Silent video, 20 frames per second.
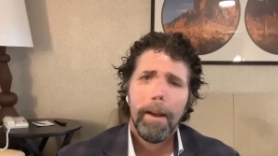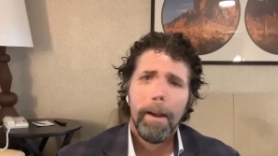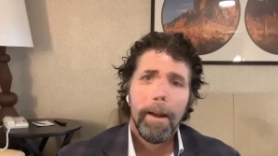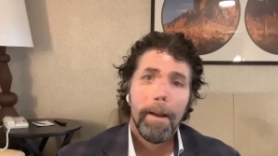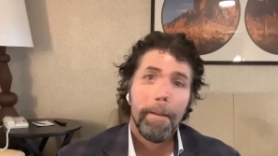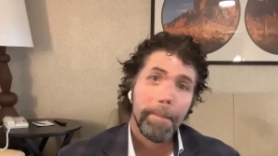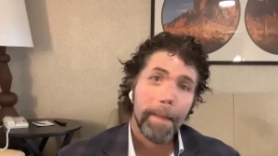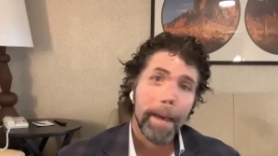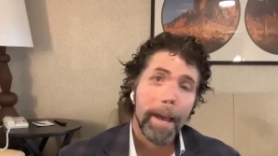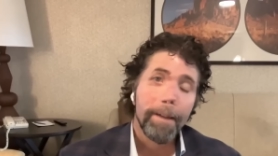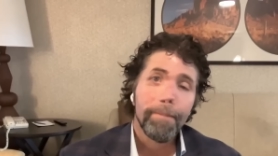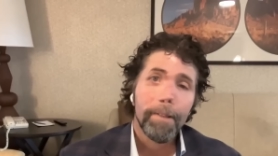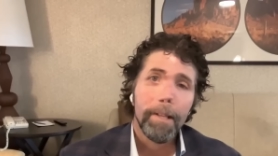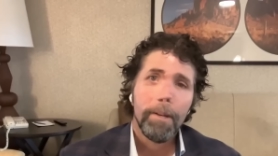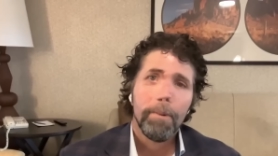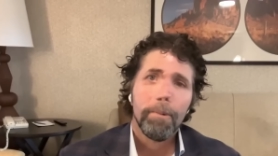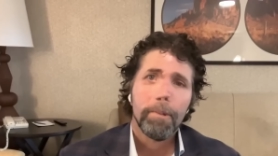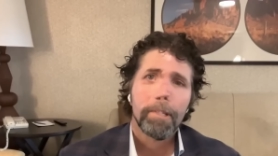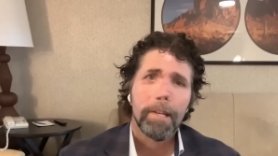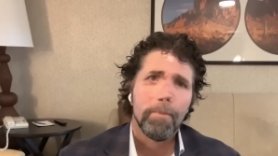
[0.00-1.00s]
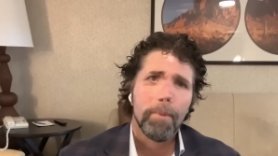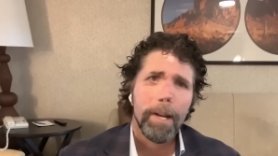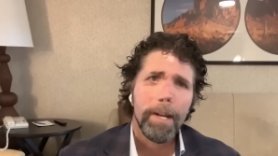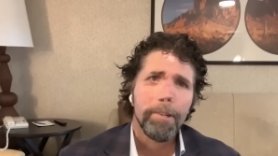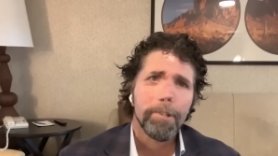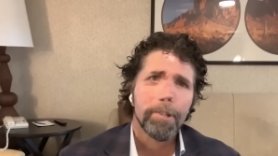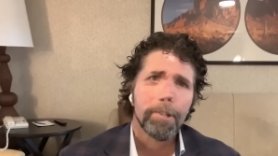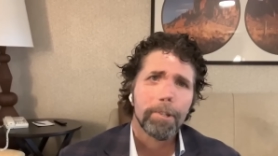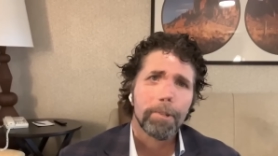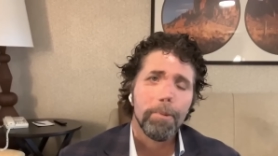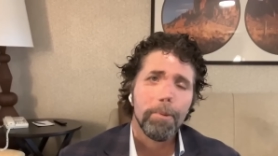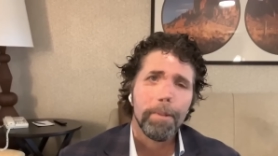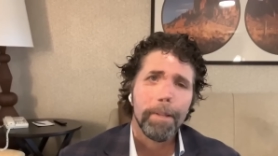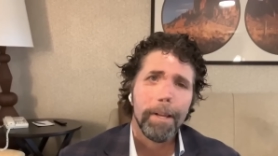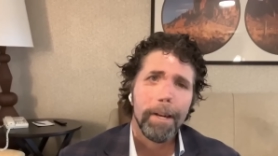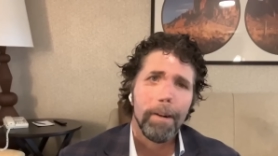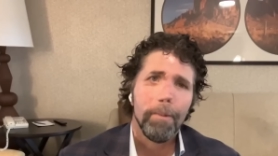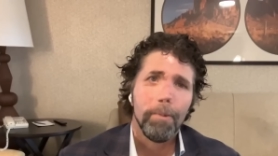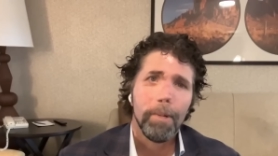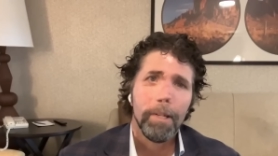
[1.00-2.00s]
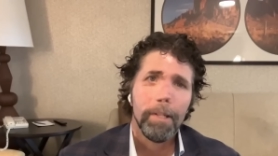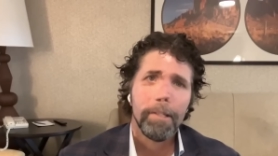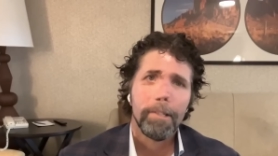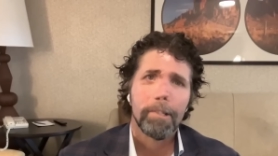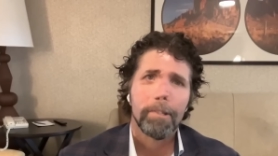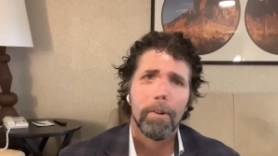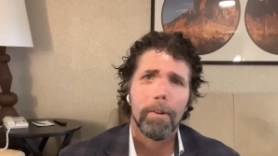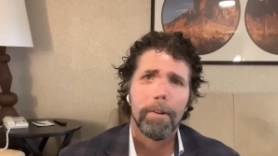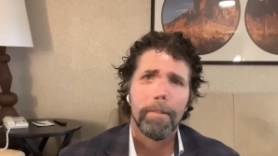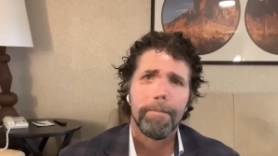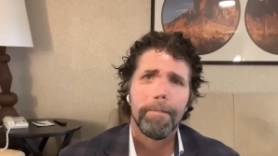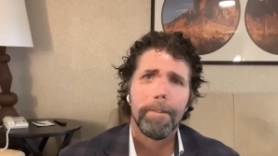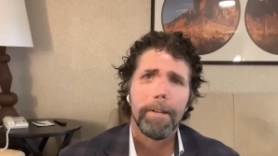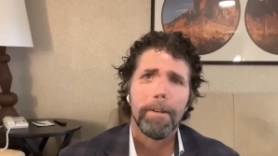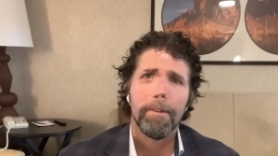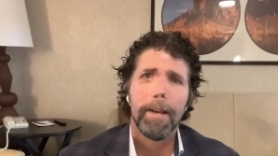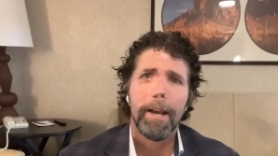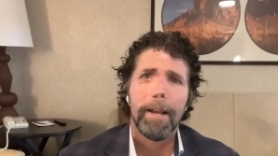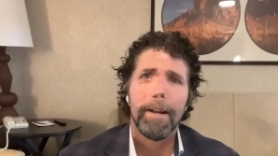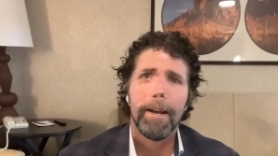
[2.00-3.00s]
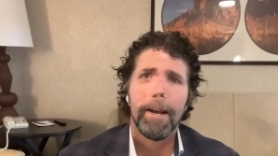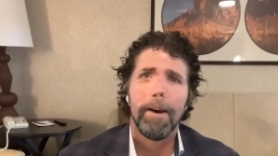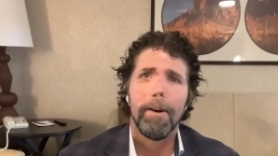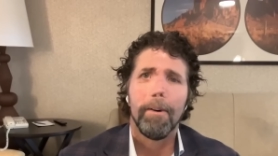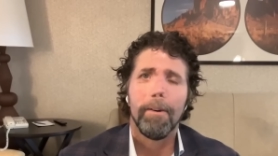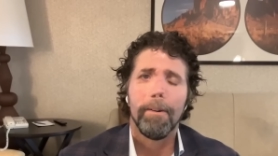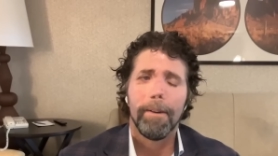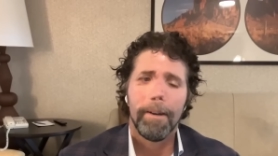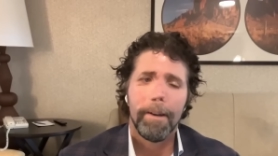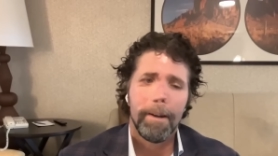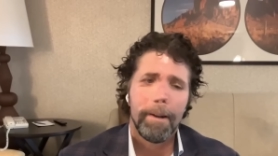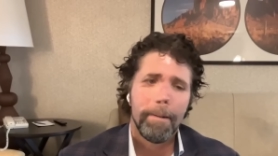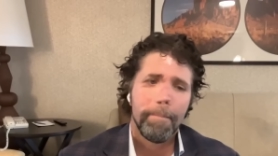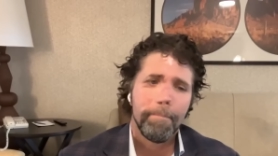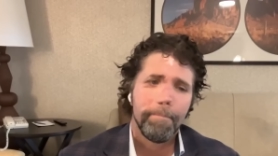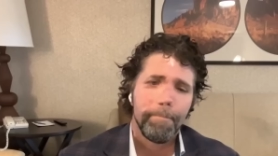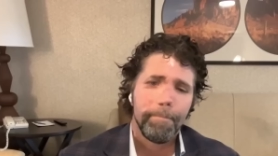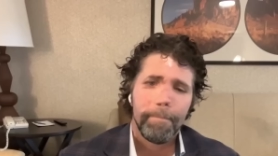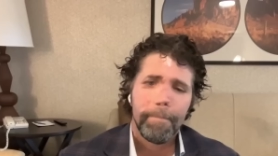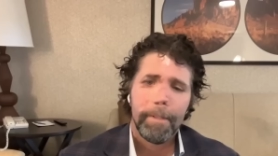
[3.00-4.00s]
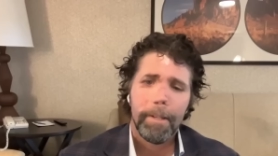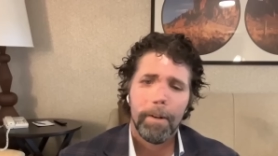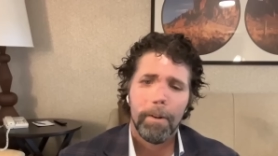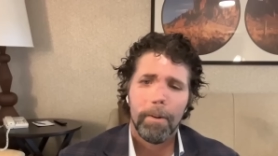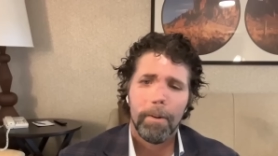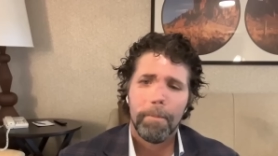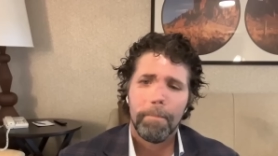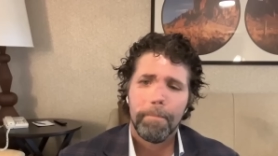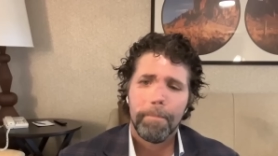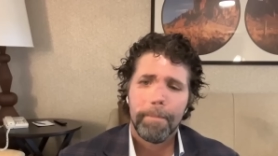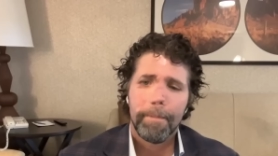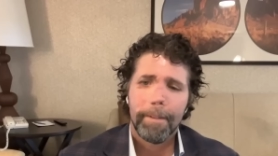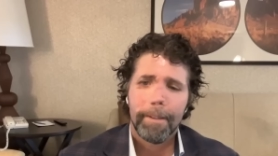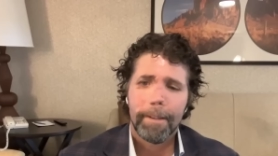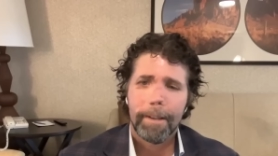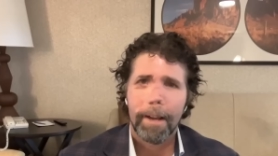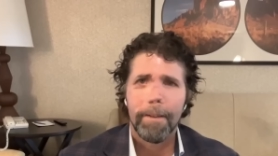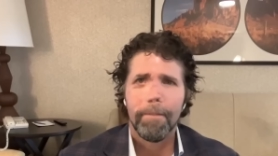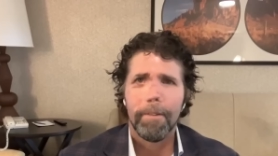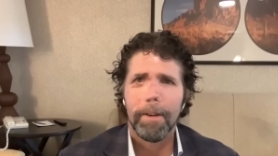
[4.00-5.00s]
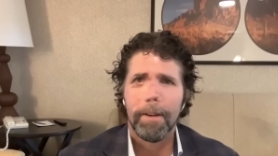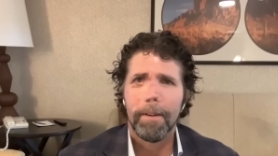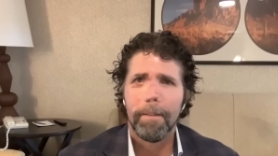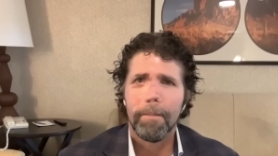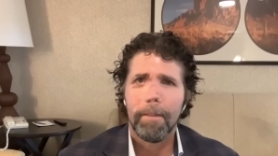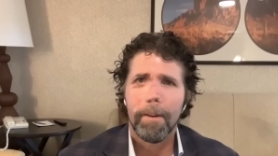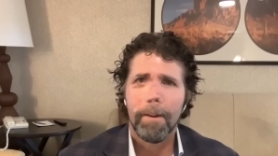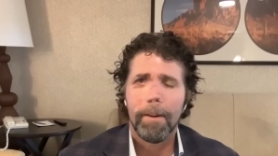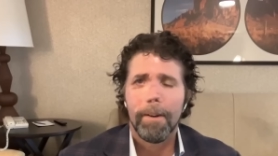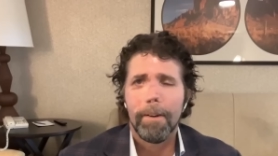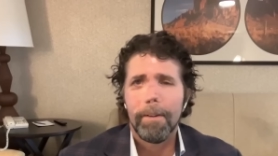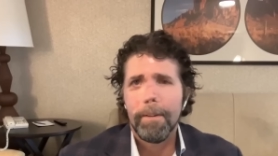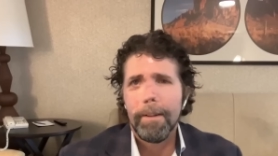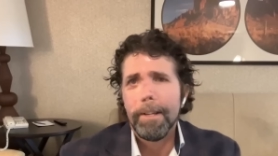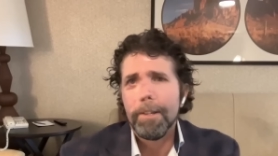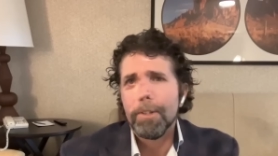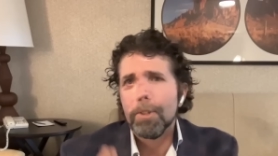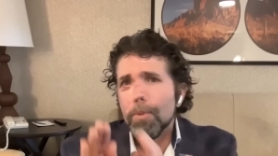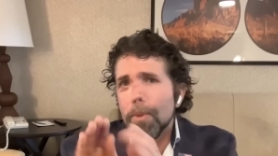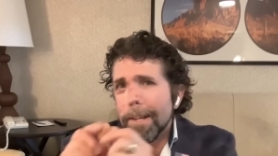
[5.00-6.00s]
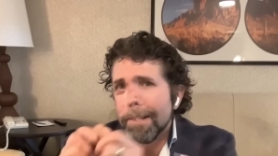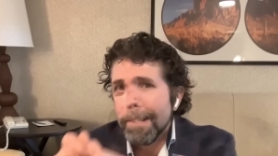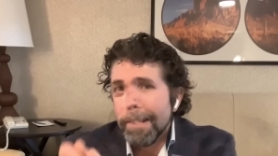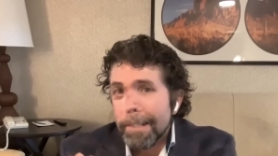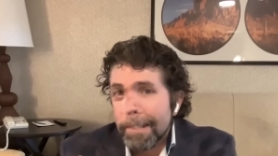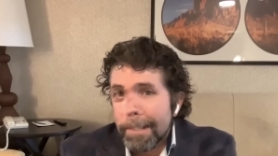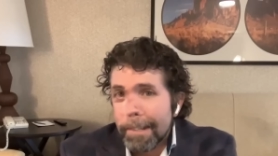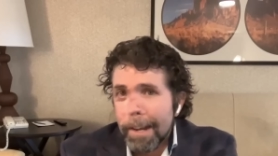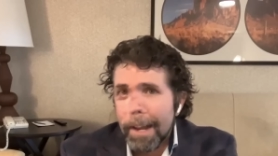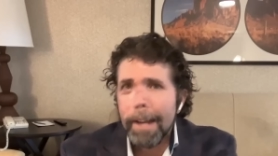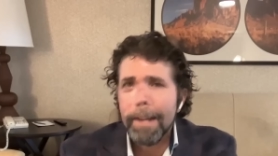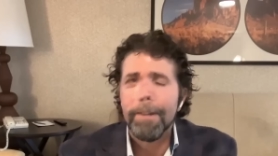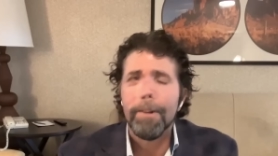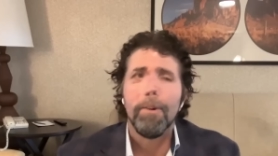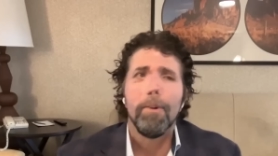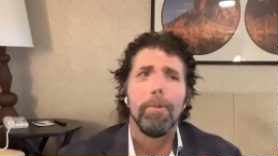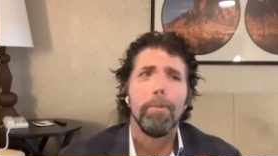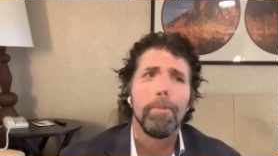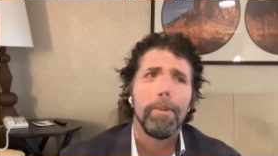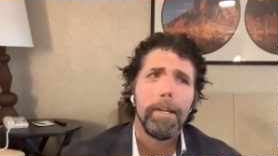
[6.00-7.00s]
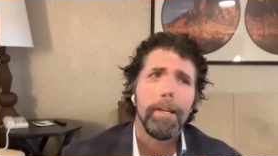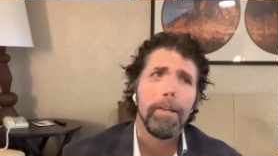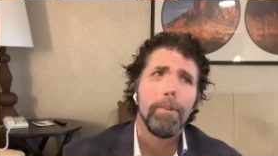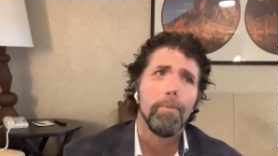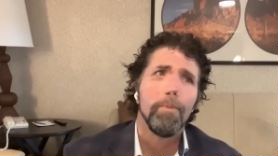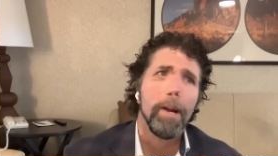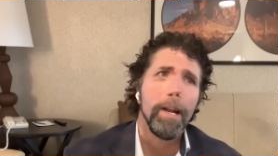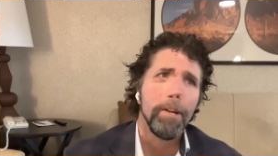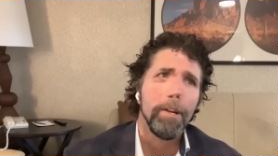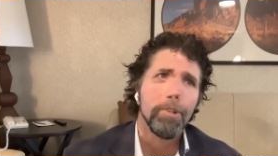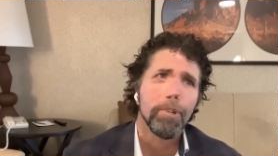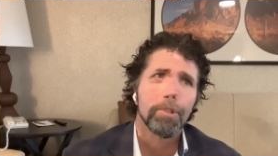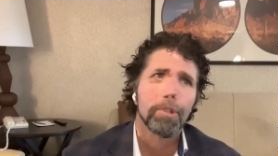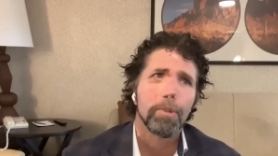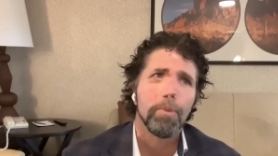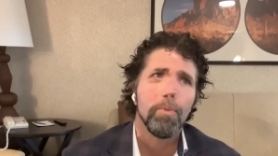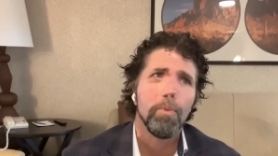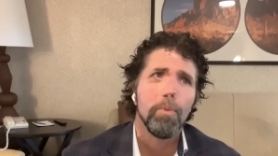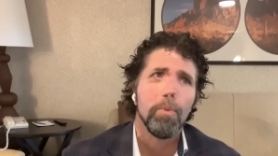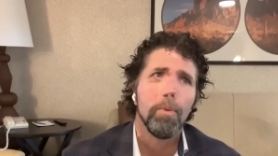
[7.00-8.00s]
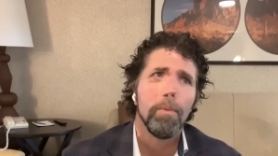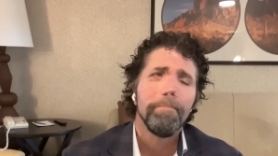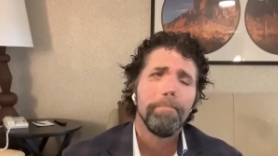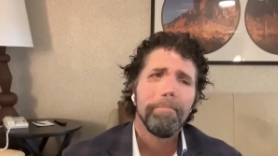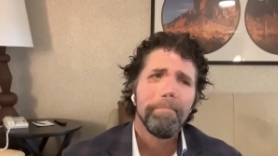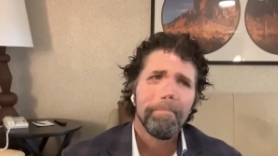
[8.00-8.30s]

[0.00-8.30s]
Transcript: And thankfully, it was at Ranger School that I really started to figure that out. Um, you know, kind of a, a, interesting side note in Ranger School.